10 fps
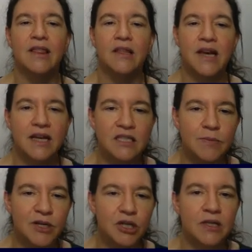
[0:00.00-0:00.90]
The next
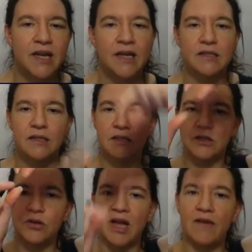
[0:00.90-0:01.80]
special case is
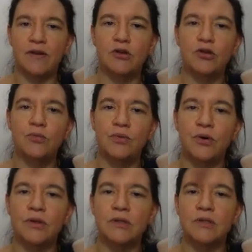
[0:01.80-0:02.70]
that you're having two
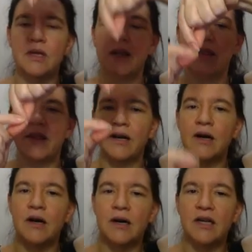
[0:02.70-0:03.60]
points that
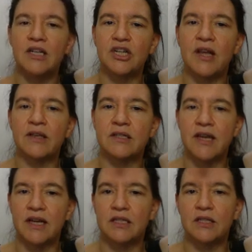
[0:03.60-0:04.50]
are each other's
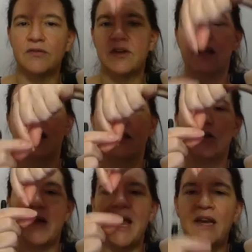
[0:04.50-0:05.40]
negative, that
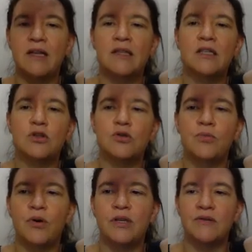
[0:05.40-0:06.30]
you're adding these two
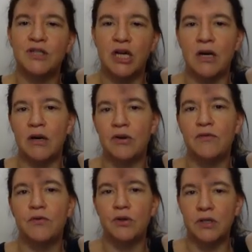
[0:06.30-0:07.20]
points which are on a
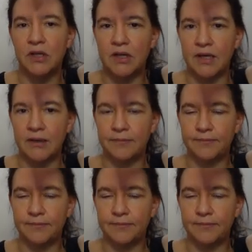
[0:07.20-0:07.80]
vertical line.